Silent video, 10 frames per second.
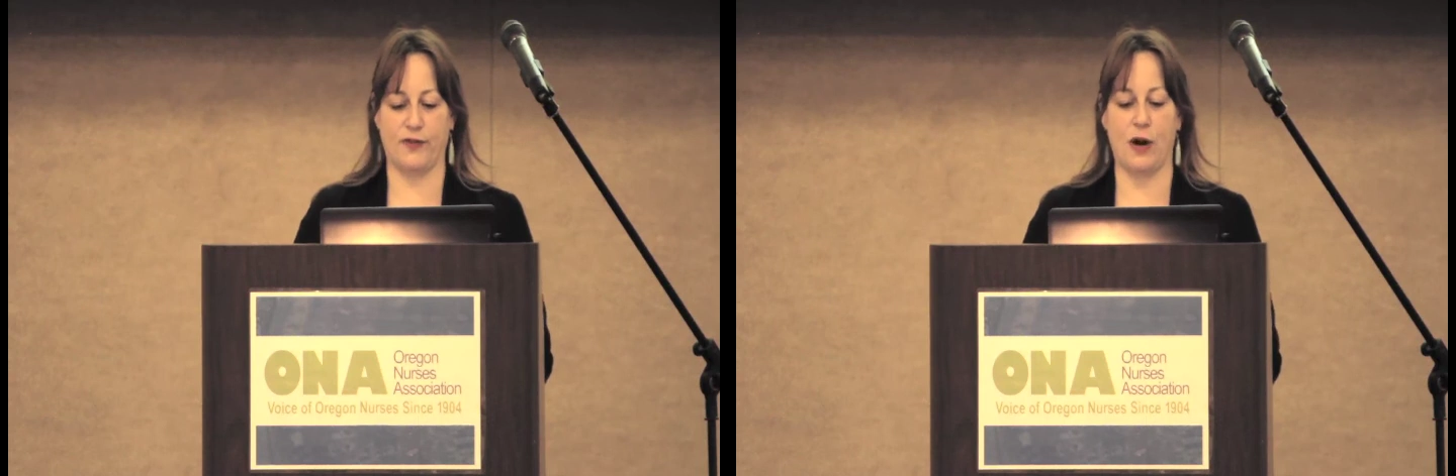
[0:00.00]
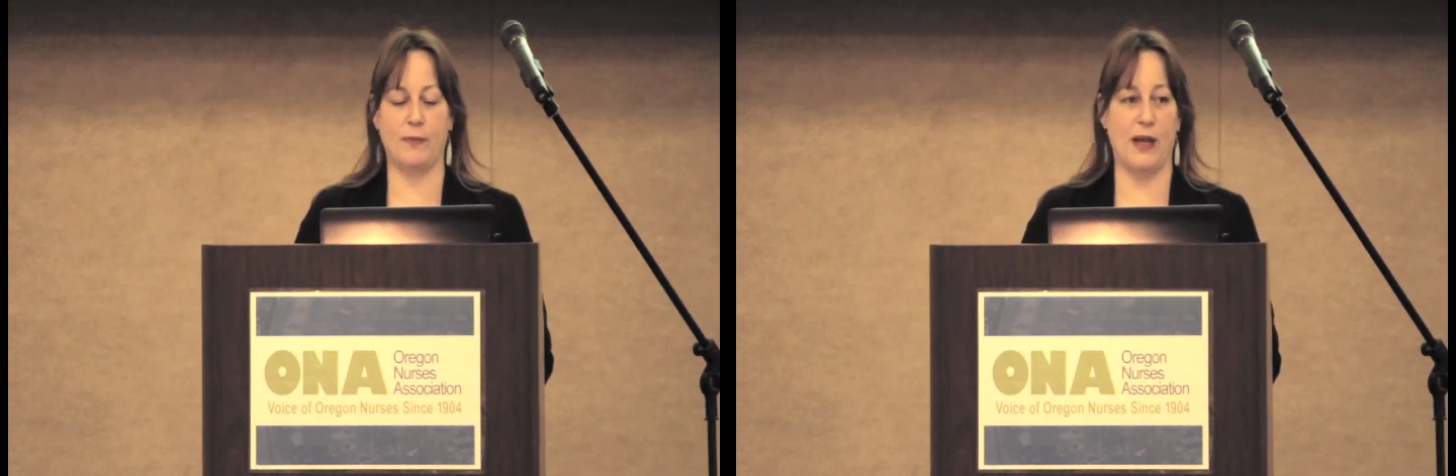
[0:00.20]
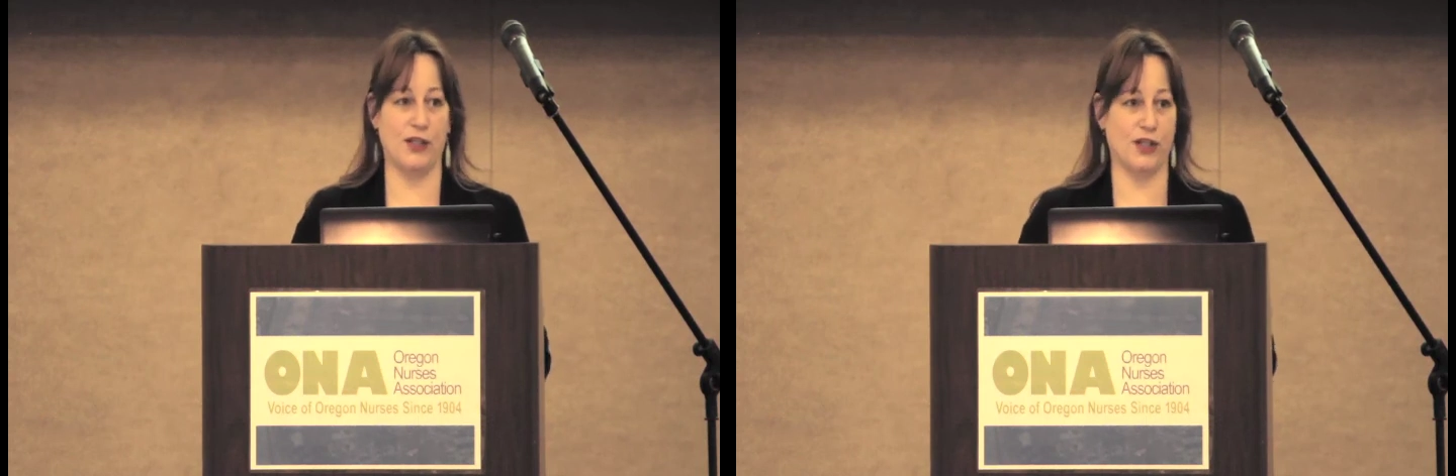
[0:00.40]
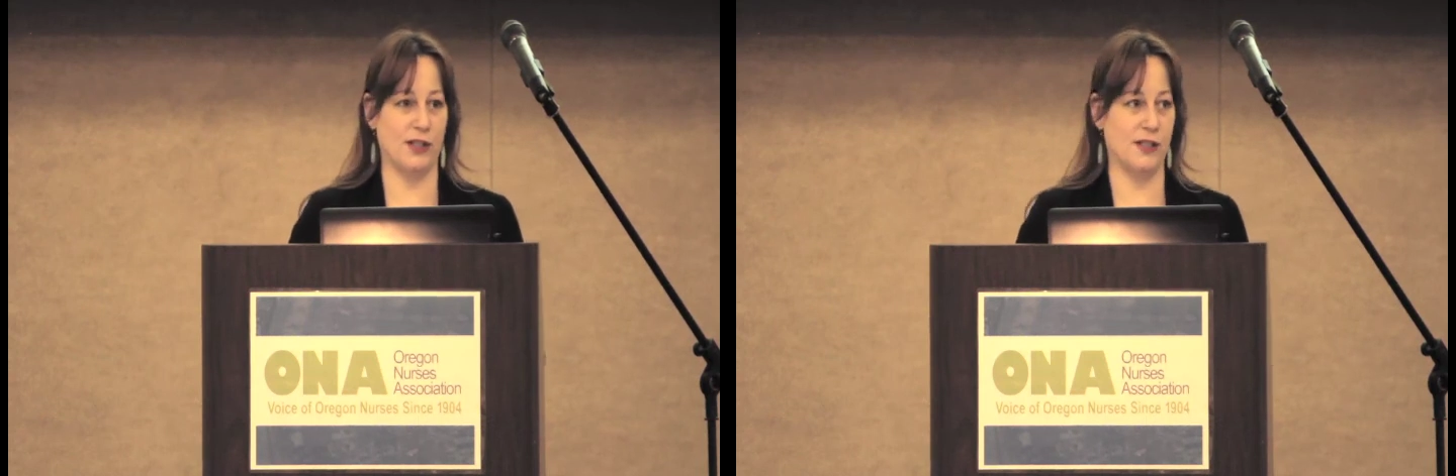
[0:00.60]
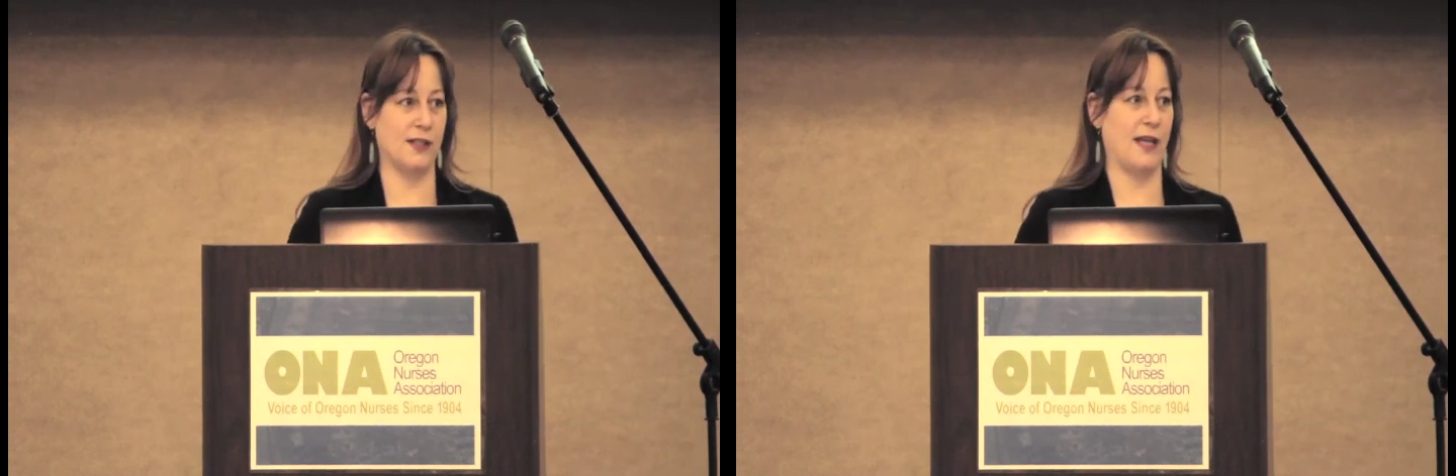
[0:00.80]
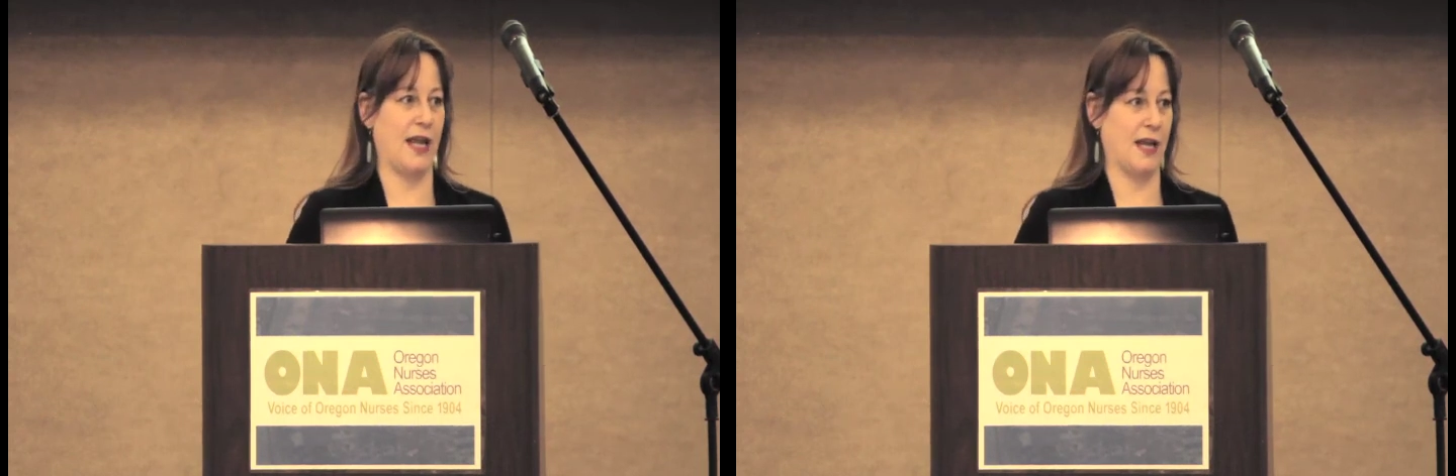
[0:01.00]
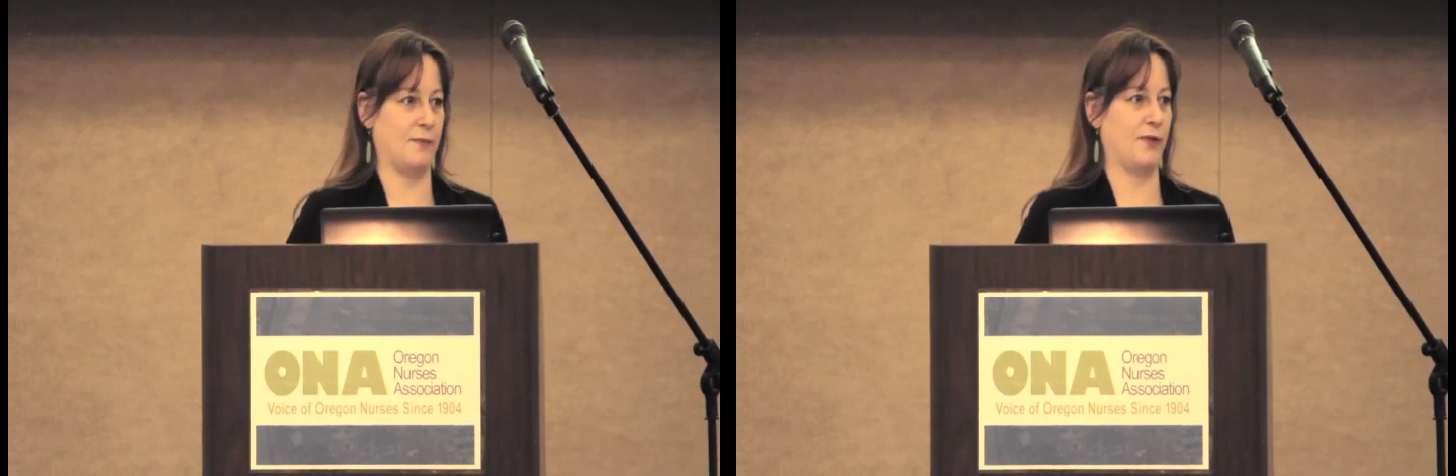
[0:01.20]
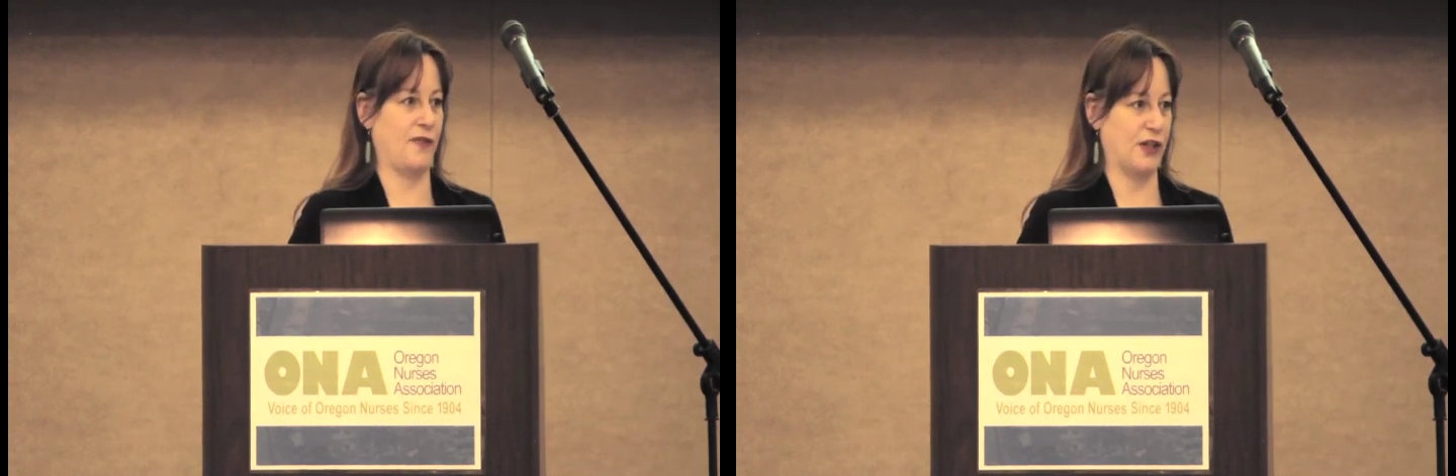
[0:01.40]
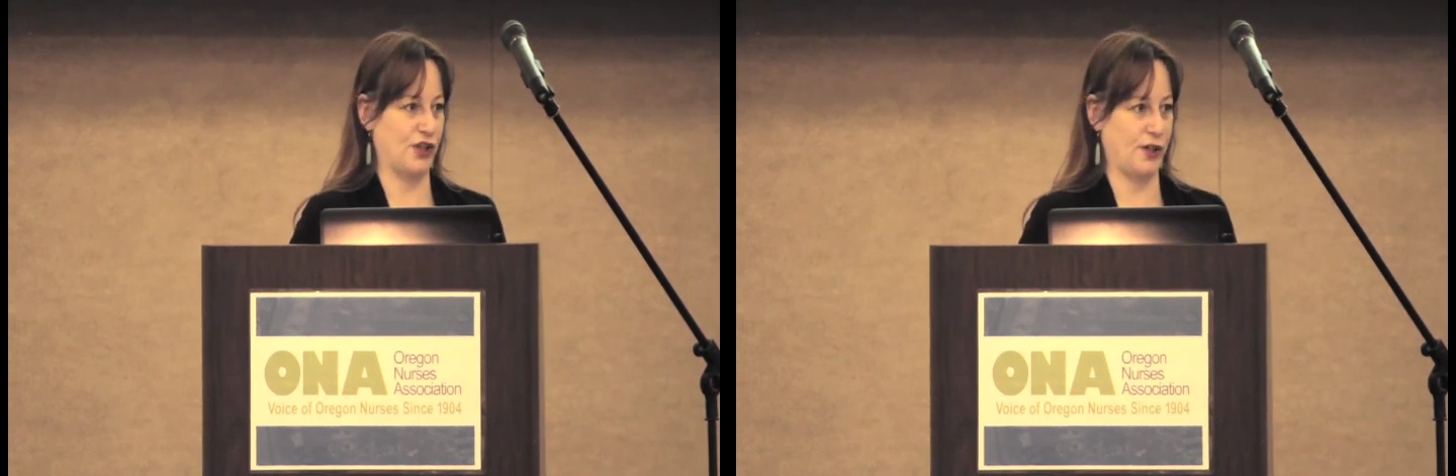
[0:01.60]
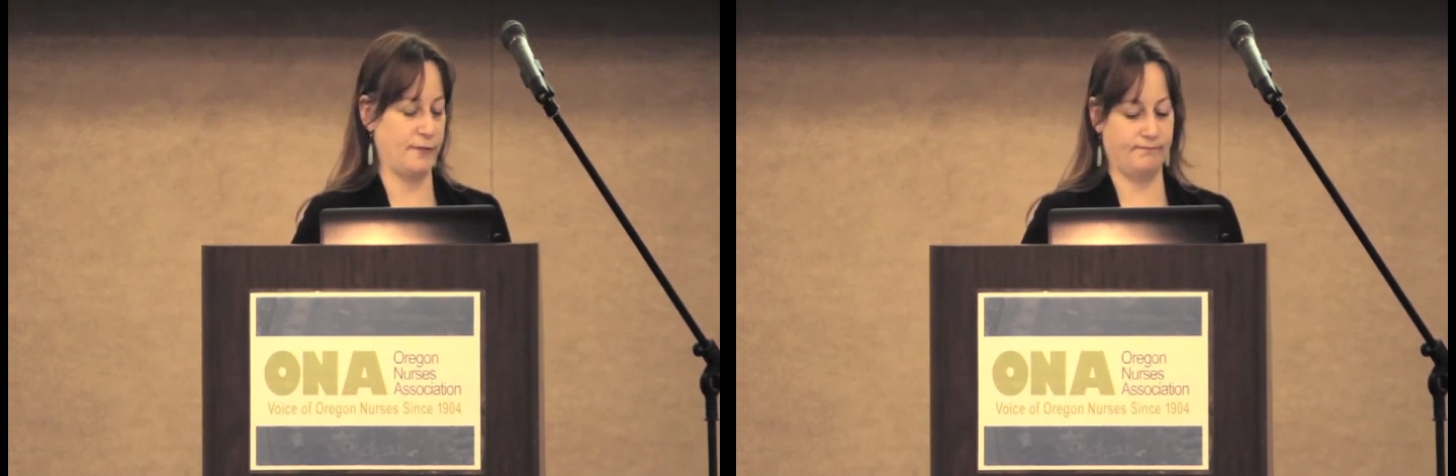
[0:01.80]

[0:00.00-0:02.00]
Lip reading: for our patients and profession,